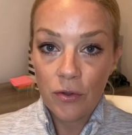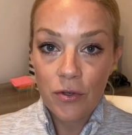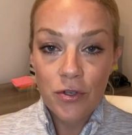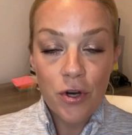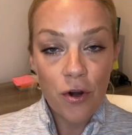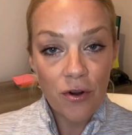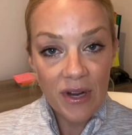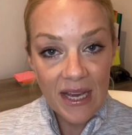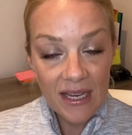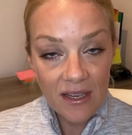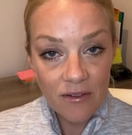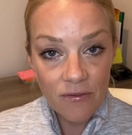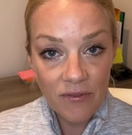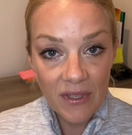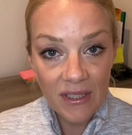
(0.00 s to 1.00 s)
turning
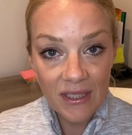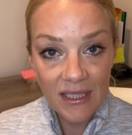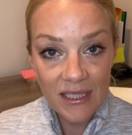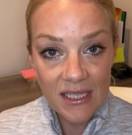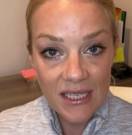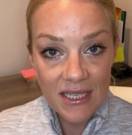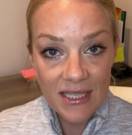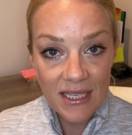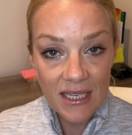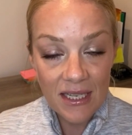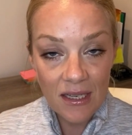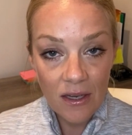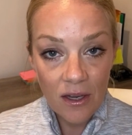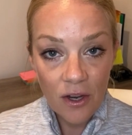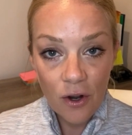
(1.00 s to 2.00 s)
and feeling
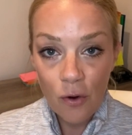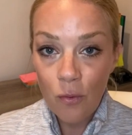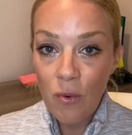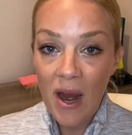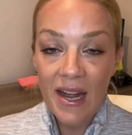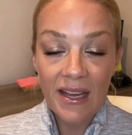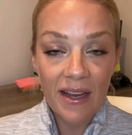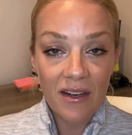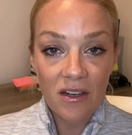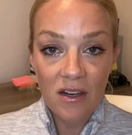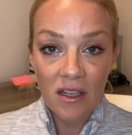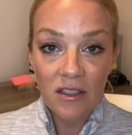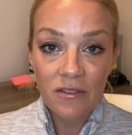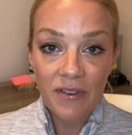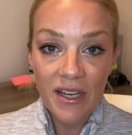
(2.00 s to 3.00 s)
dizzy, riding on an
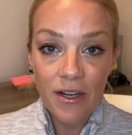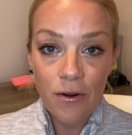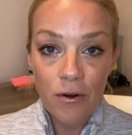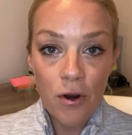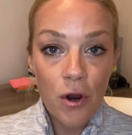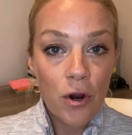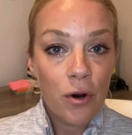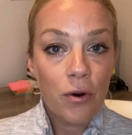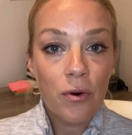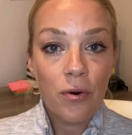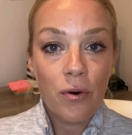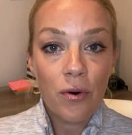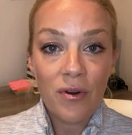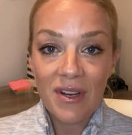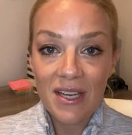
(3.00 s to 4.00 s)
elevator,
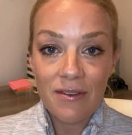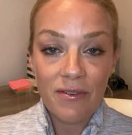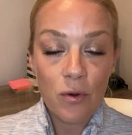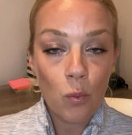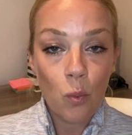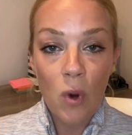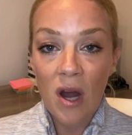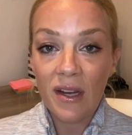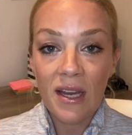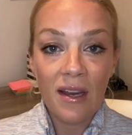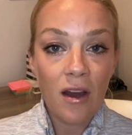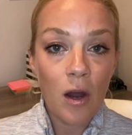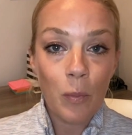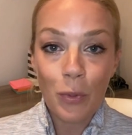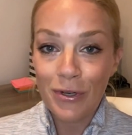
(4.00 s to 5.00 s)
or even walking
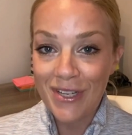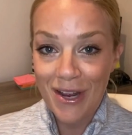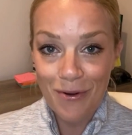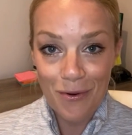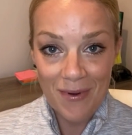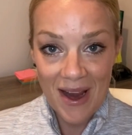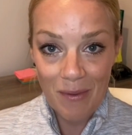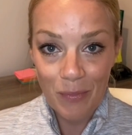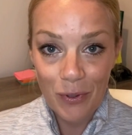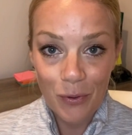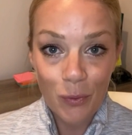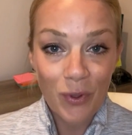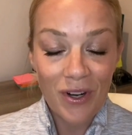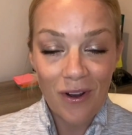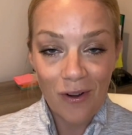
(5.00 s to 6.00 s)
up or down a ramp
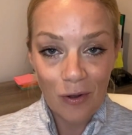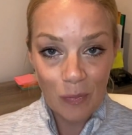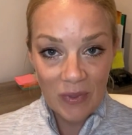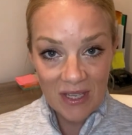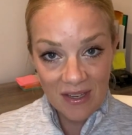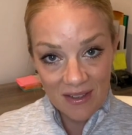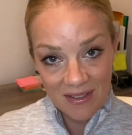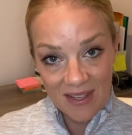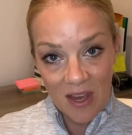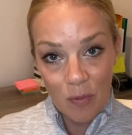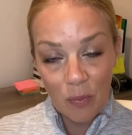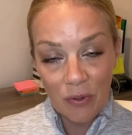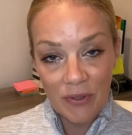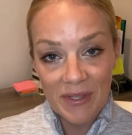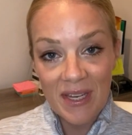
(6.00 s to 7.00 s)
would all be
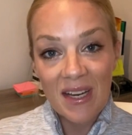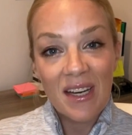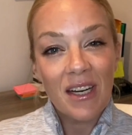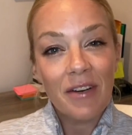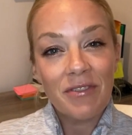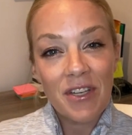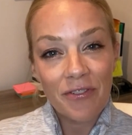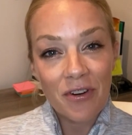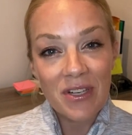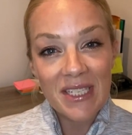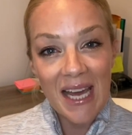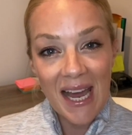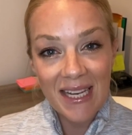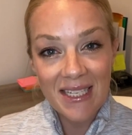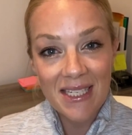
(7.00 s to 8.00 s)
examples of different
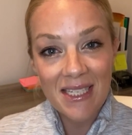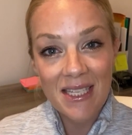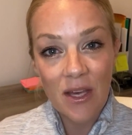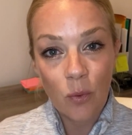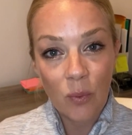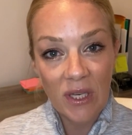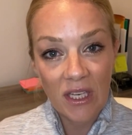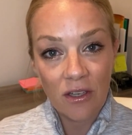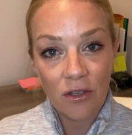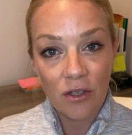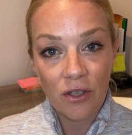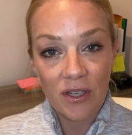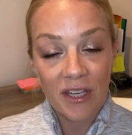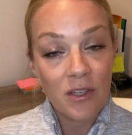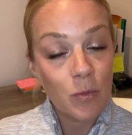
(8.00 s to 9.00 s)
tasks that we
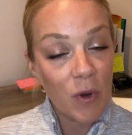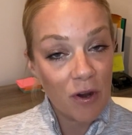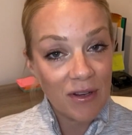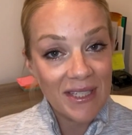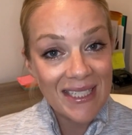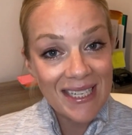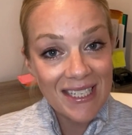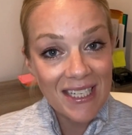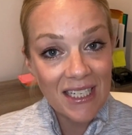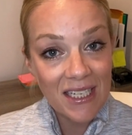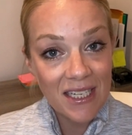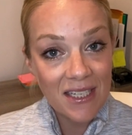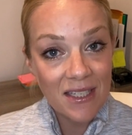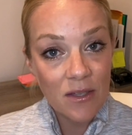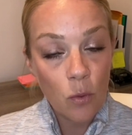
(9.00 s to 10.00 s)
could experience
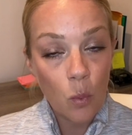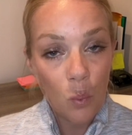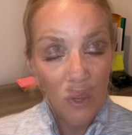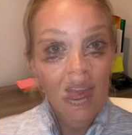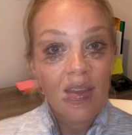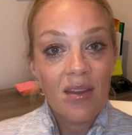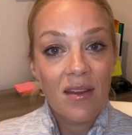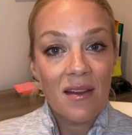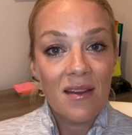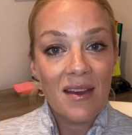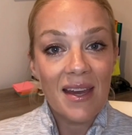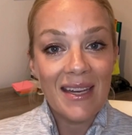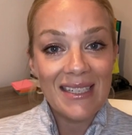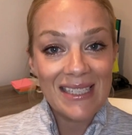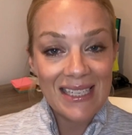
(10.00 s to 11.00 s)
dizziness with
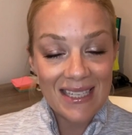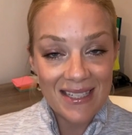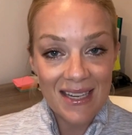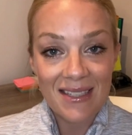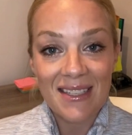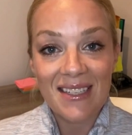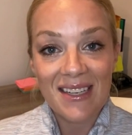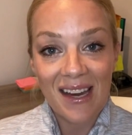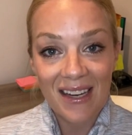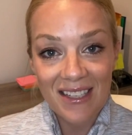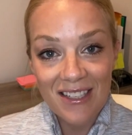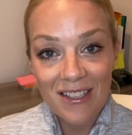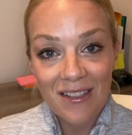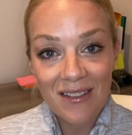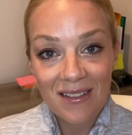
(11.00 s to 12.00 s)
and
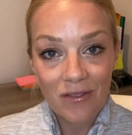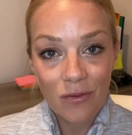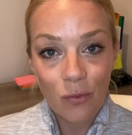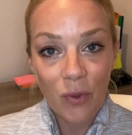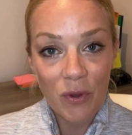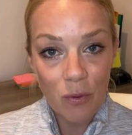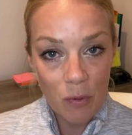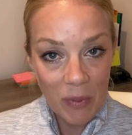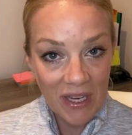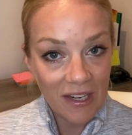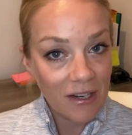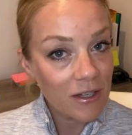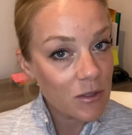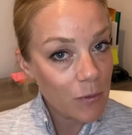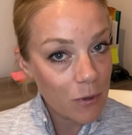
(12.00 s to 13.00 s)
desensitize with repeated
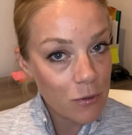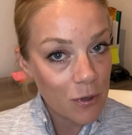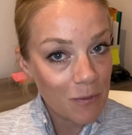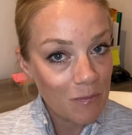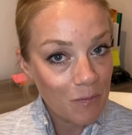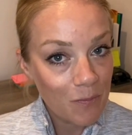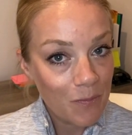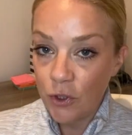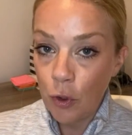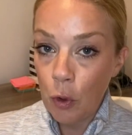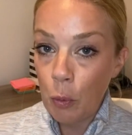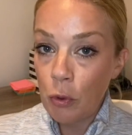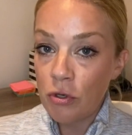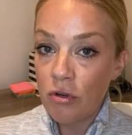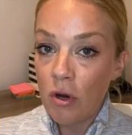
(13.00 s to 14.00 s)
exposure. So the
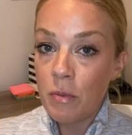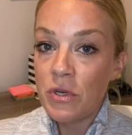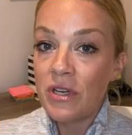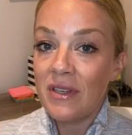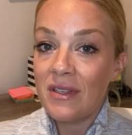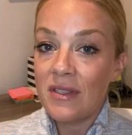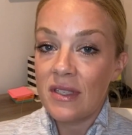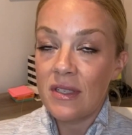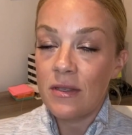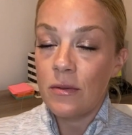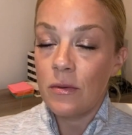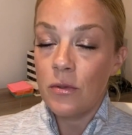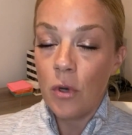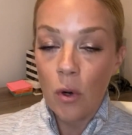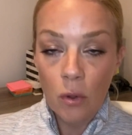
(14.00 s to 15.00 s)
prescription is
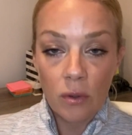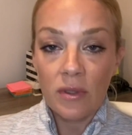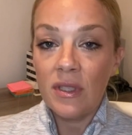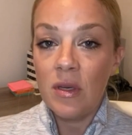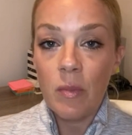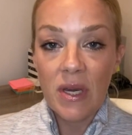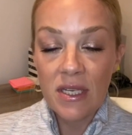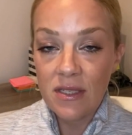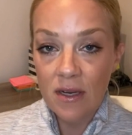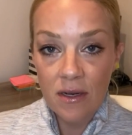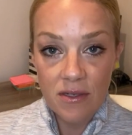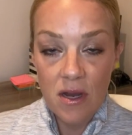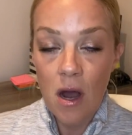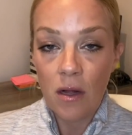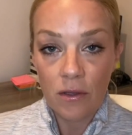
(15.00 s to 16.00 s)
totally based on
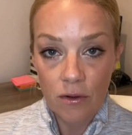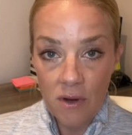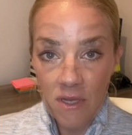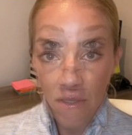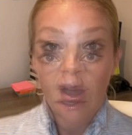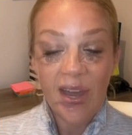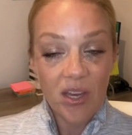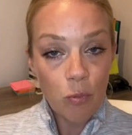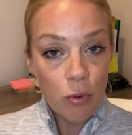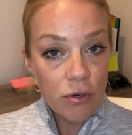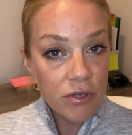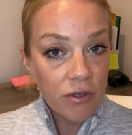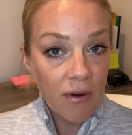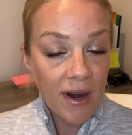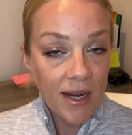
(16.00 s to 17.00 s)
tolerance. How I
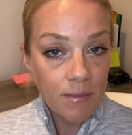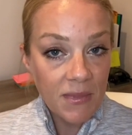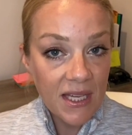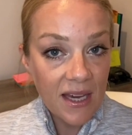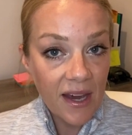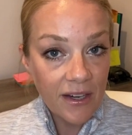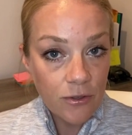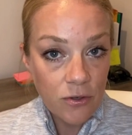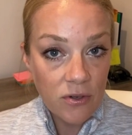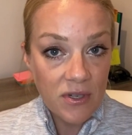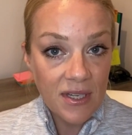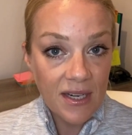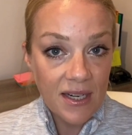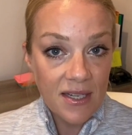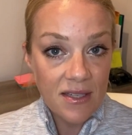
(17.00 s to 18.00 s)
prescribe the
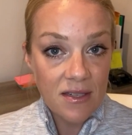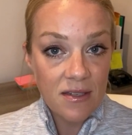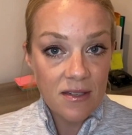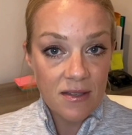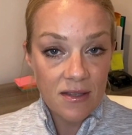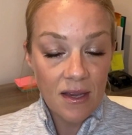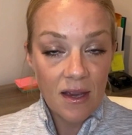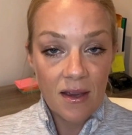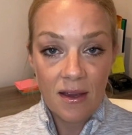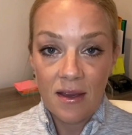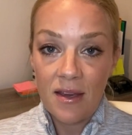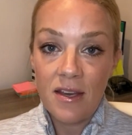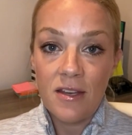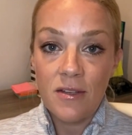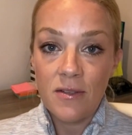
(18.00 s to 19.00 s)
exercises
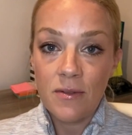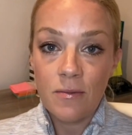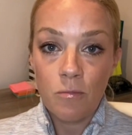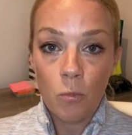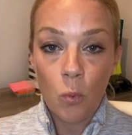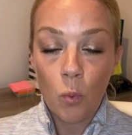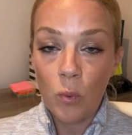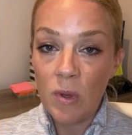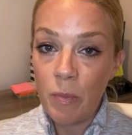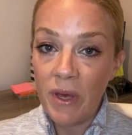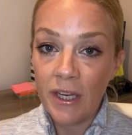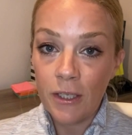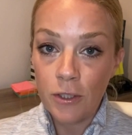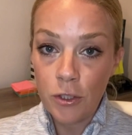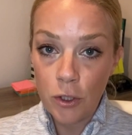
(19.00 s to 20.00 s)
is we
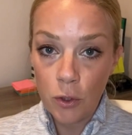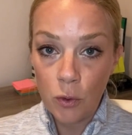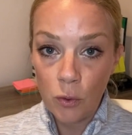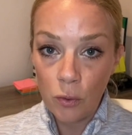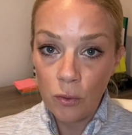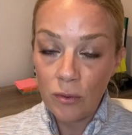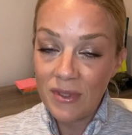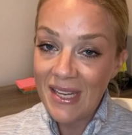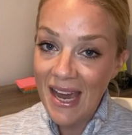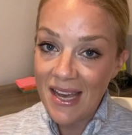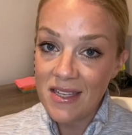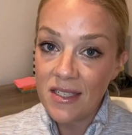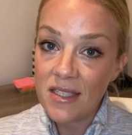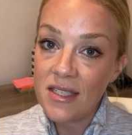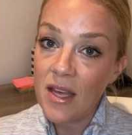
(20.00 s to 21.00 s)
pick two
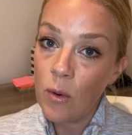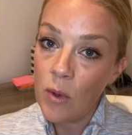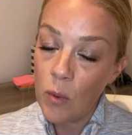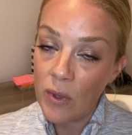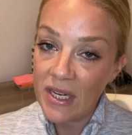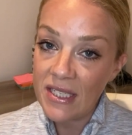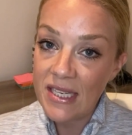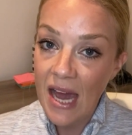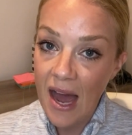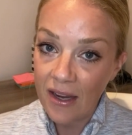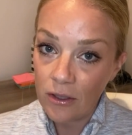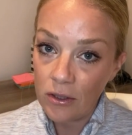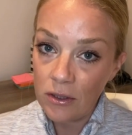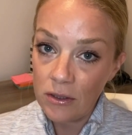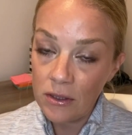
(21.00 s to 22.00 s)
tasks that we want to
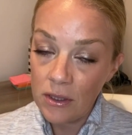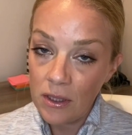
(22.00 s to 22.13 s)
tackle,